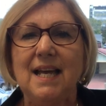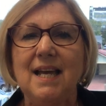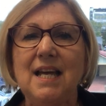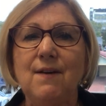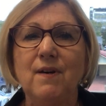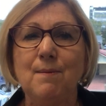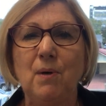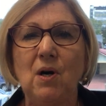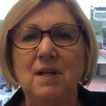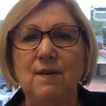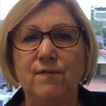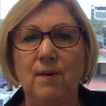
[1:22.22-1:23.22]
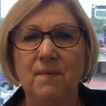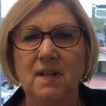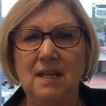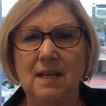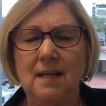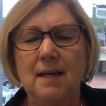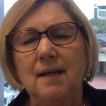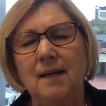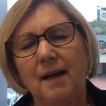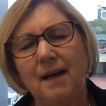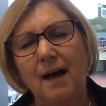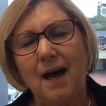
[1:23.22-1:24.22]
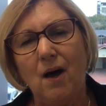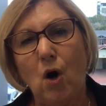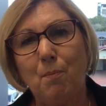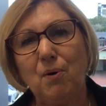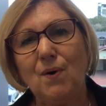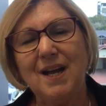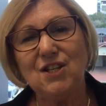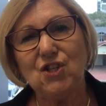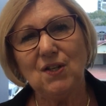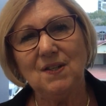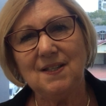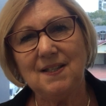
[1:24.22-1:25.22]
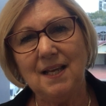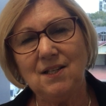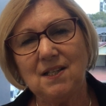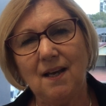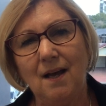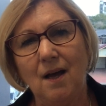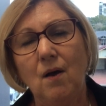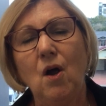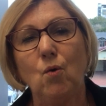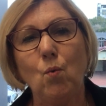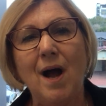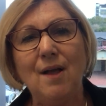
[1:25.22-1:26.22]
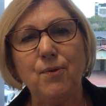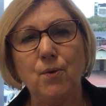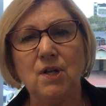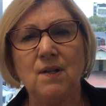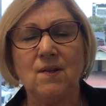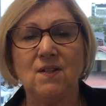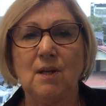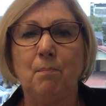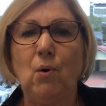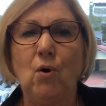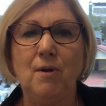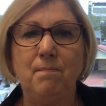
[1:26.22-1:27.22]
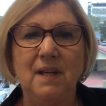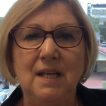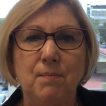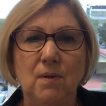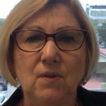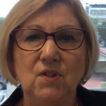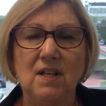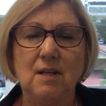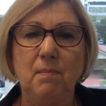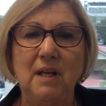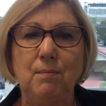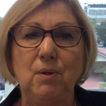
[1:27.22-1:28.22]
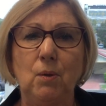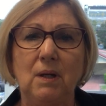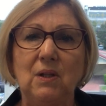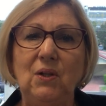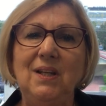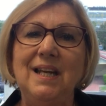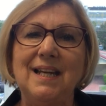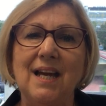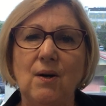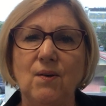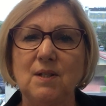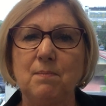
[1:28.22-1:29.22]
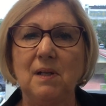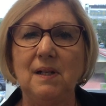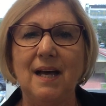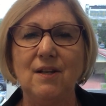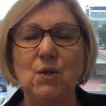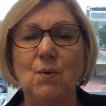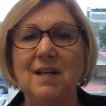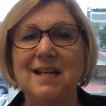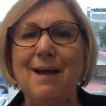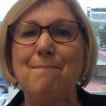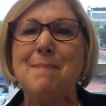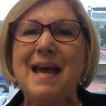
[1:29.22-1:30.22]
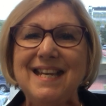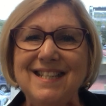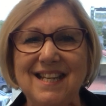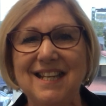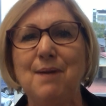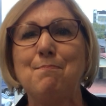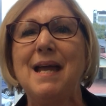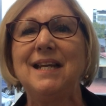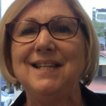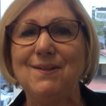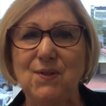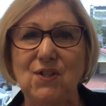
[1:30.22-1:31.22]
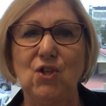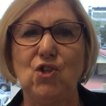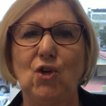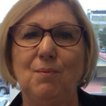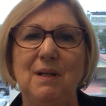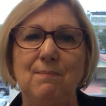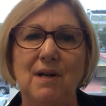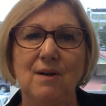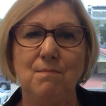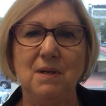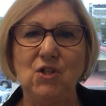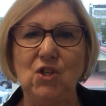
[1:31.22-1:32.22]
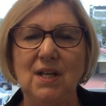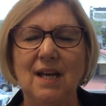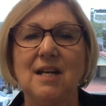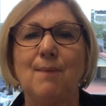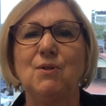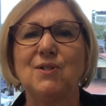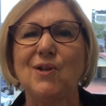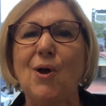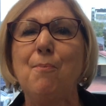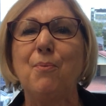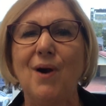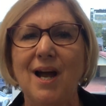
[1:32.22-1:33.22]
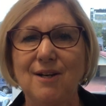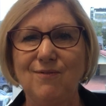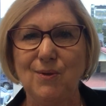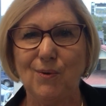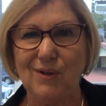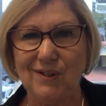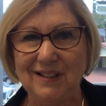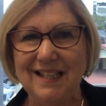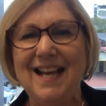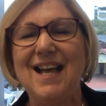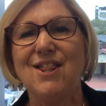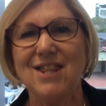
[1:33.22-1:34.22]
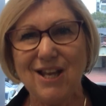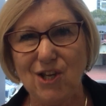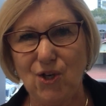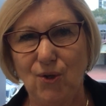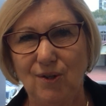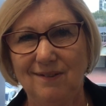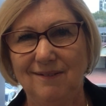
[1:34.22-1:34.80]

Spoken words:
Everybody from the operations centre, right through to the support people, to the people who are cleaning our hospital, are doing an amazing and magnificent job in Murrumbidgee, and I'm so proud of you all. Thank you.